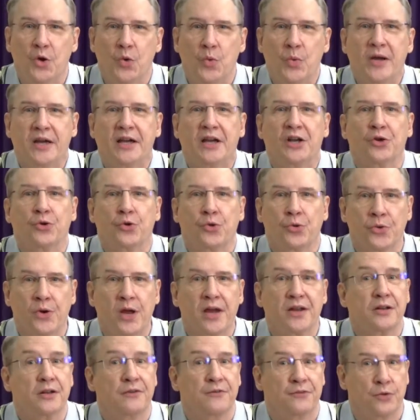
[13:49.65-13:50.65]
we can
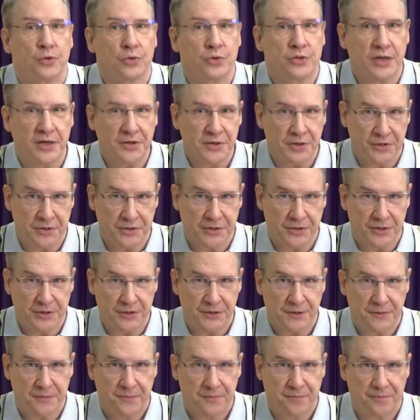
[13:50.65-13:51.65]
create a few
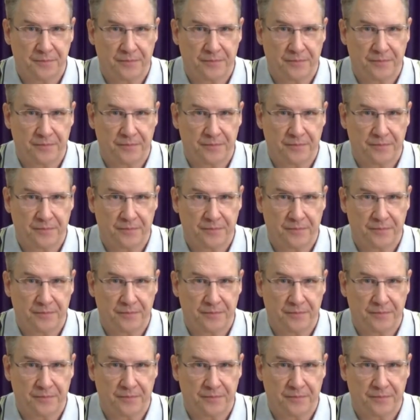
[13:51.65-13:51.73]
sentences.